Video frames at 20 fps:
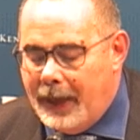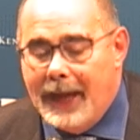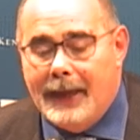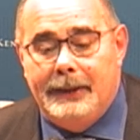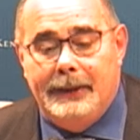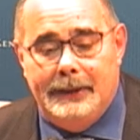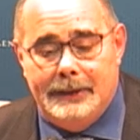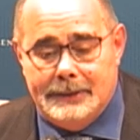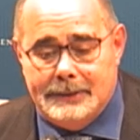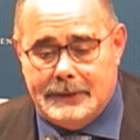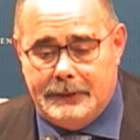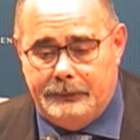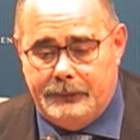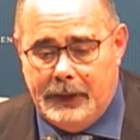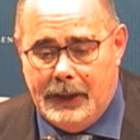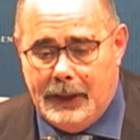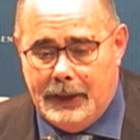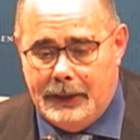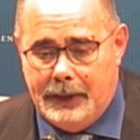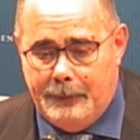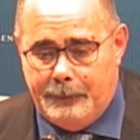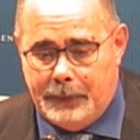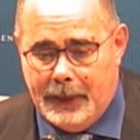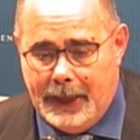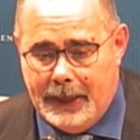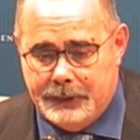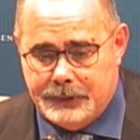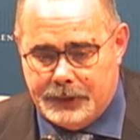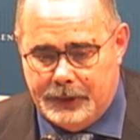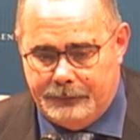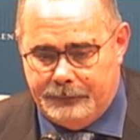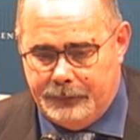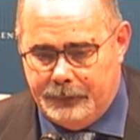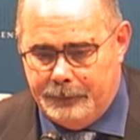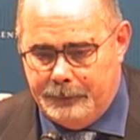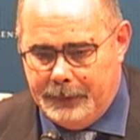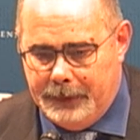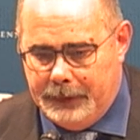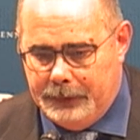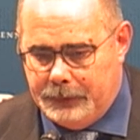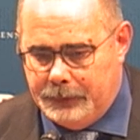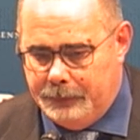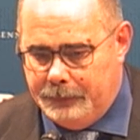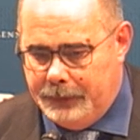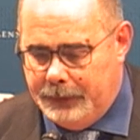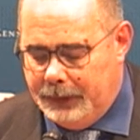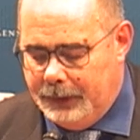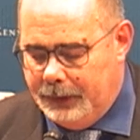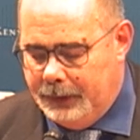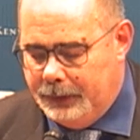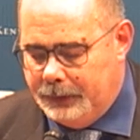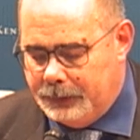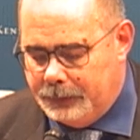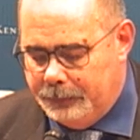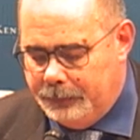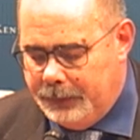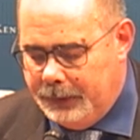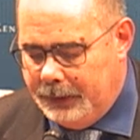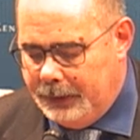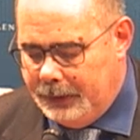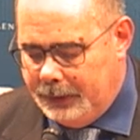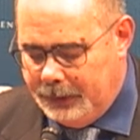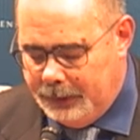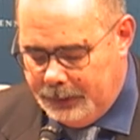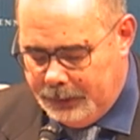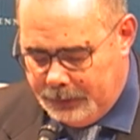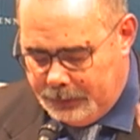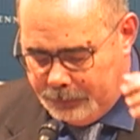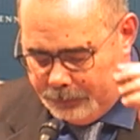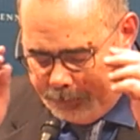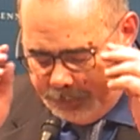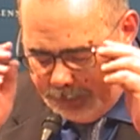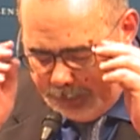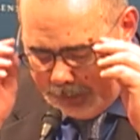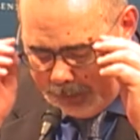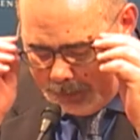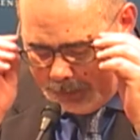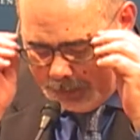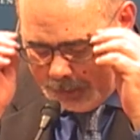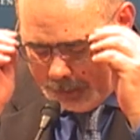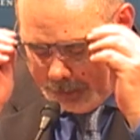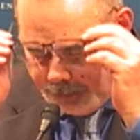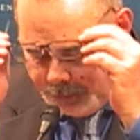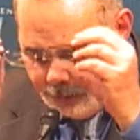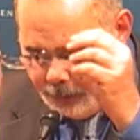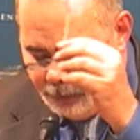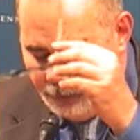but it's really a pleasure for me to be to be to be here